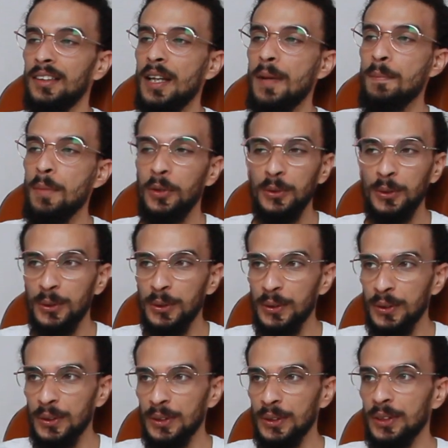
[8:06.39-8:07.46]

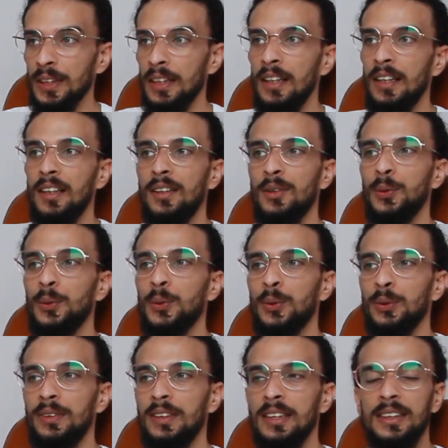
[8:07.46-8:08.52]
emotions, or
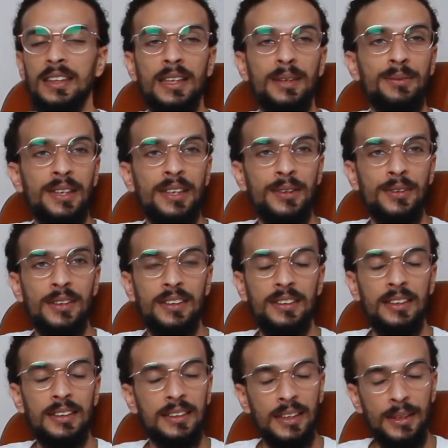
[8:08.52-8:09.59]

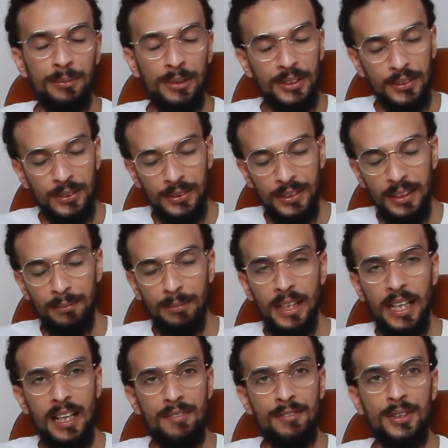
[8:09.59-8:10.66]
discriminatory
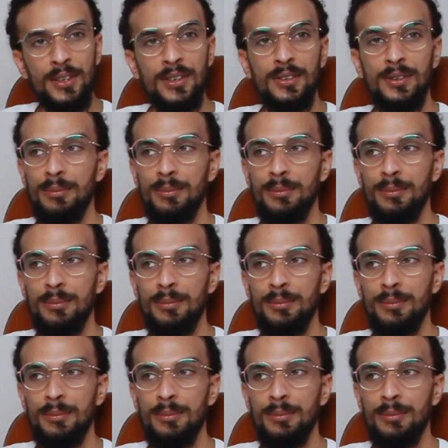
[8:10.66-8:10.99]
behavior